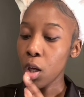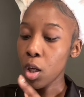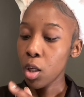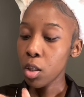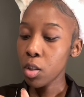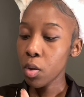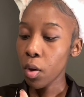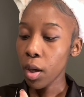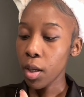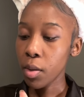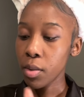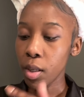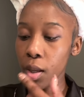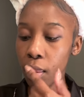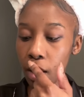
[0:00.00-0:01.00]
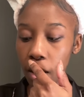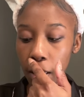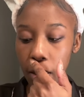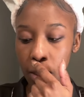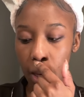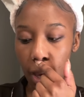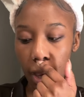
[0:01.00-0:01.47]
So I use it in the
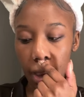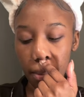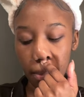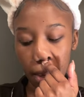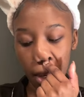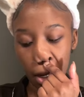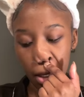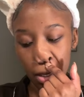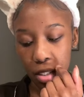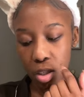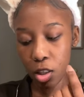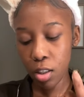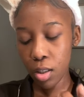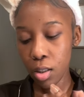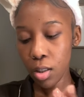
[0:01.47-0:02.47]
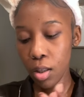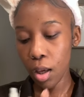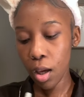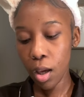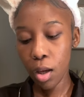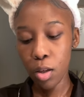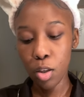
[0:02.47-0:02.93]
nighttime and it's just
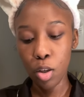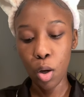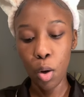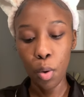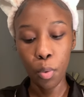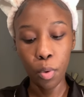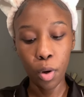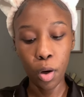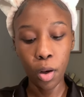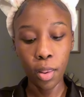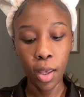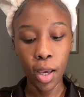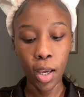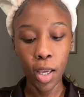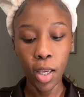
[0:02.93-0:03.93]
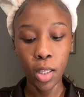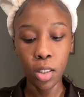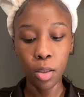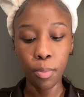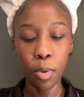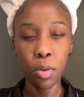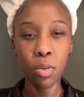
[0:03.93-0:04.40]
like a toner that is
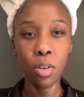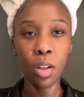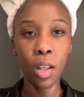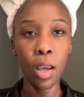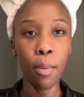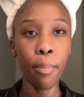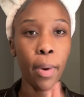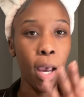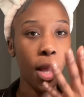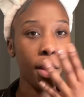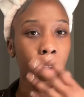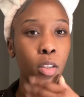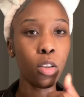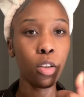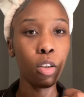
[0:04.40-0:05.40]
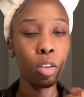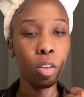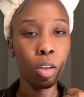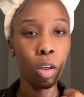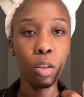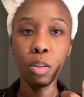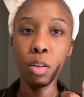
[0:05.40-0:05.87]
supposed to like balance your
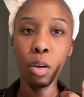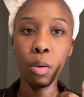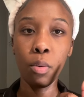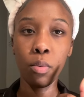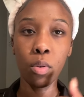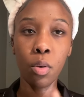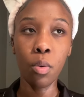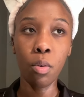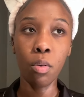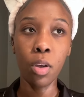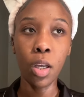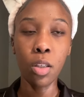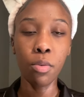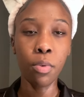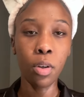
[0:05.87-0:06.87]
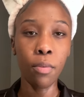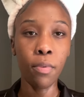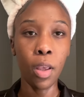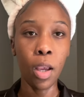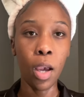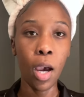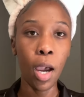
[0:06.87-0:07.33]
skin tone so it gets rid of
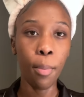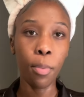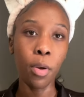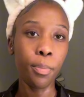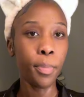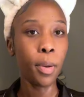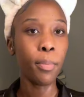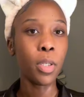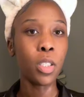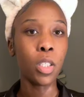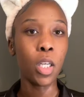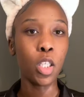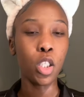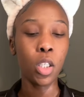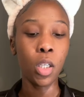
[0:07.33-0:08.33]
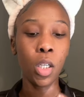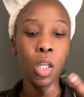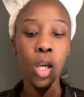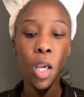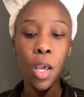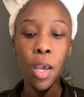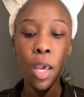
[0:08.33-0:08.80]
like hyperpigmentation
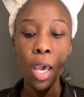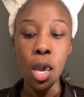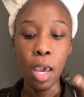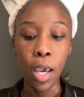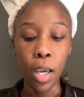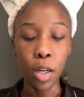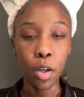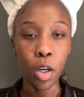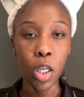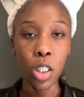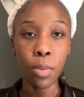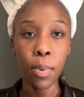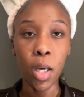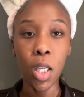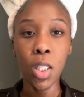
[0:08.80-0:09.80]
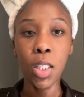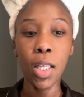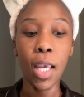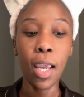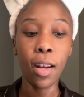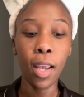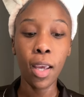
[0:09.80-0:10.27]
and dark spots
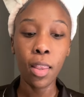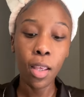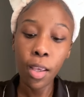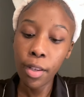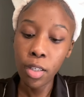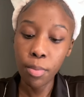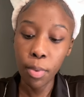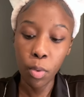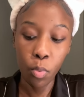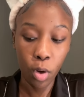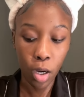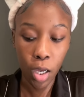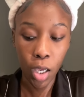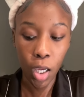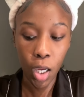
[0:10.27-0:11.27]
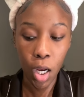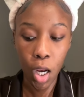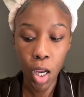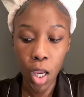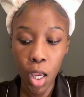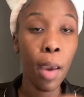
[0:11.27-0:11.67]
and I think it's been working.